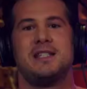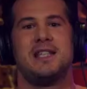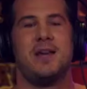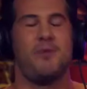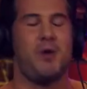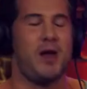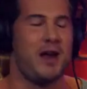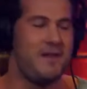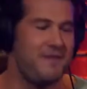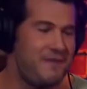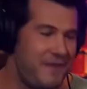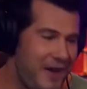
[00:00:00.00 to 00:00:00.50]
is they
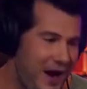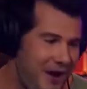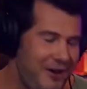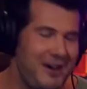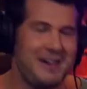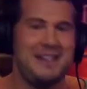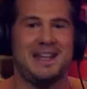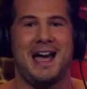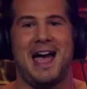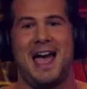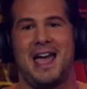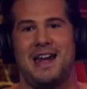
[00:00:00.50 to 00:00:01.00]
want a
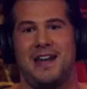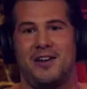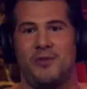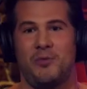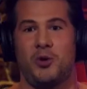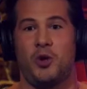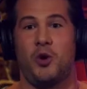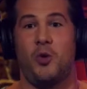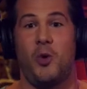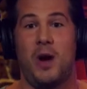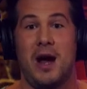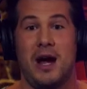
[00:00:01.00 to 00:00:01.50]
varied diet and it
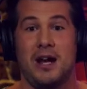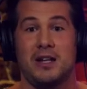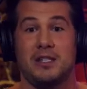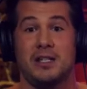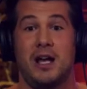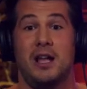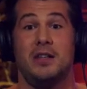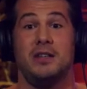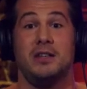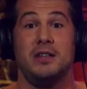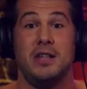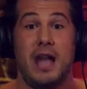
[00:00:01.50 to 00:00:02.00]
requires
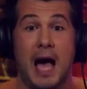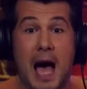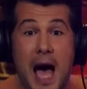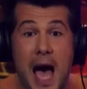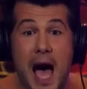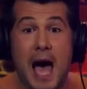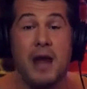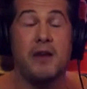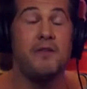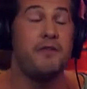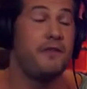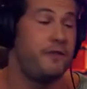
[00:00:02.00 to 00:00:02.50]
a
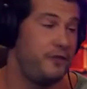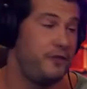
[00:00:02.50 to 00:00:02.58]
lot of